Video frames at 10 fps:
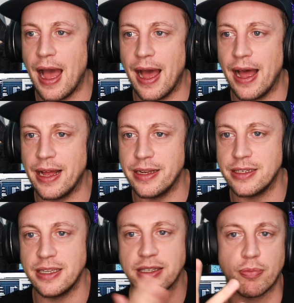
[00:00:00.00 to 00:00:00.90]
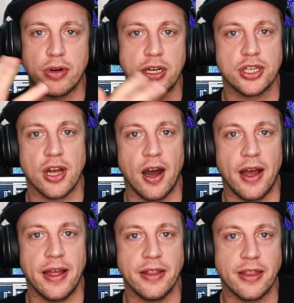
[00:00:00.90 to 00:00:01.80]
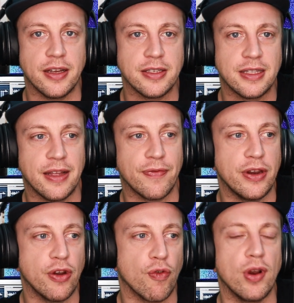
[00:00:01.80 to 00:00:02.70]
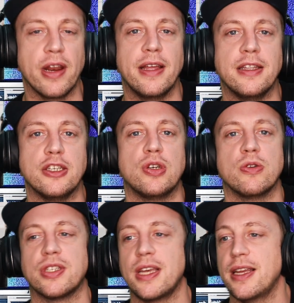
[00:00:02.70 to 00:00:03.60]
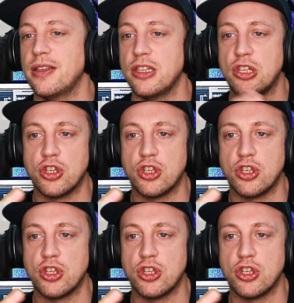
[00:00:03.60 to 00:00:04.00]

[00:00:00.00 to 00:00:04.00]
and he's a British guy that's definitely not really in the drill scene,